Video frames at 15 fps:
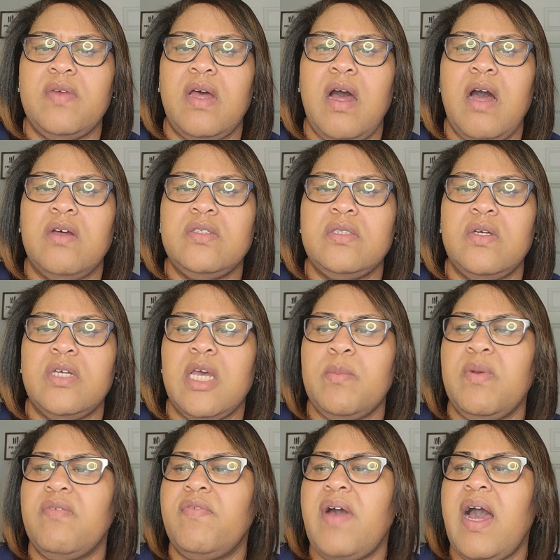it also
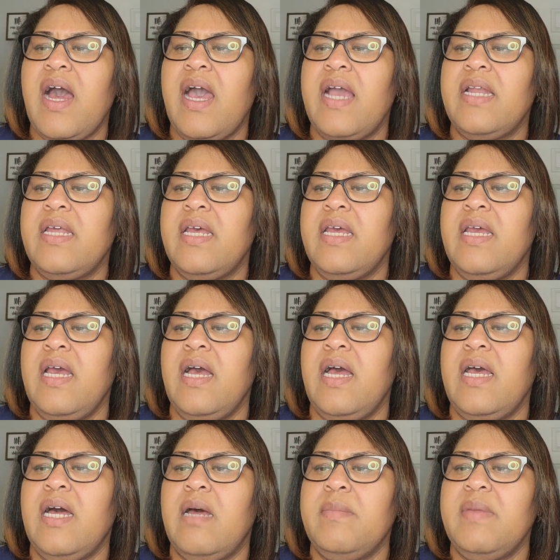can provide
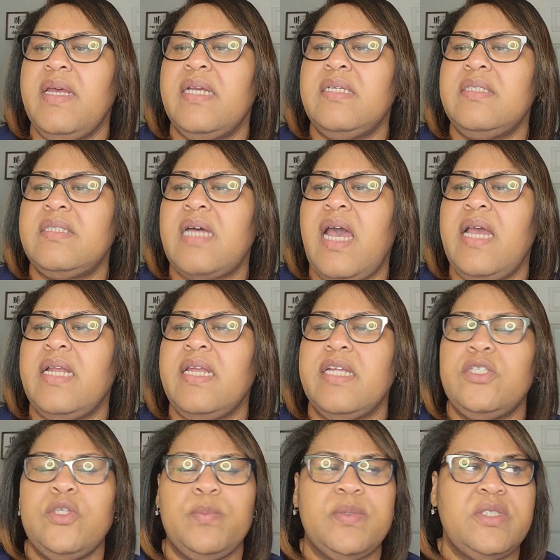insight
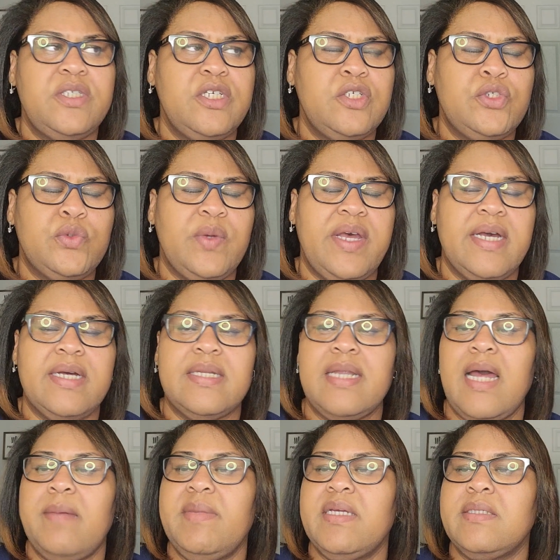into potential
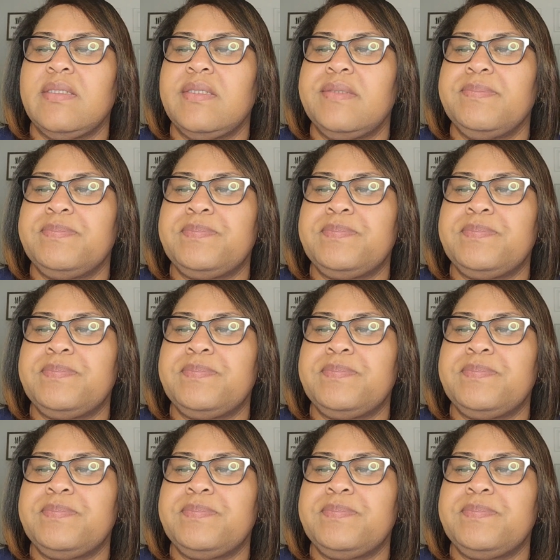economics.